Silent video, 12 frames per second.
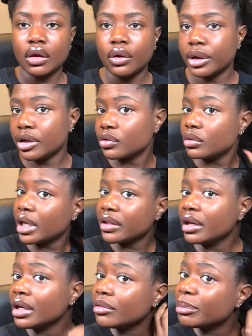Okay, so now that
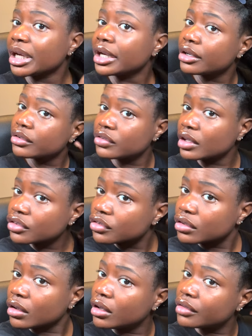I have my hair
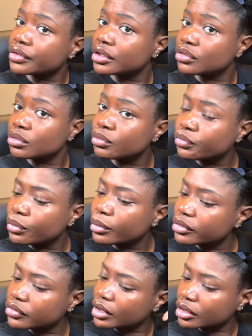section off into
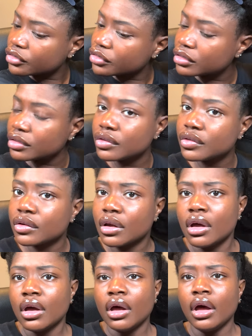four sections,
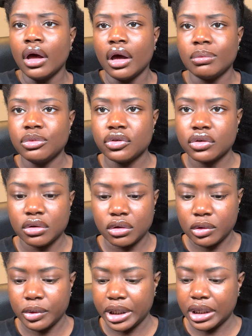I'm just gonna
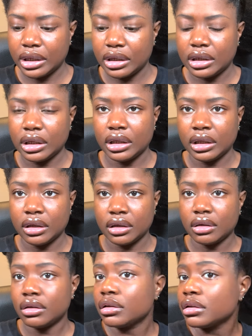go ahead
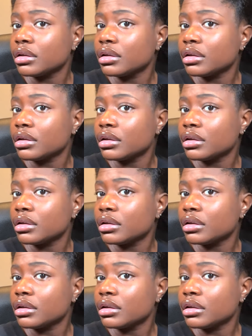and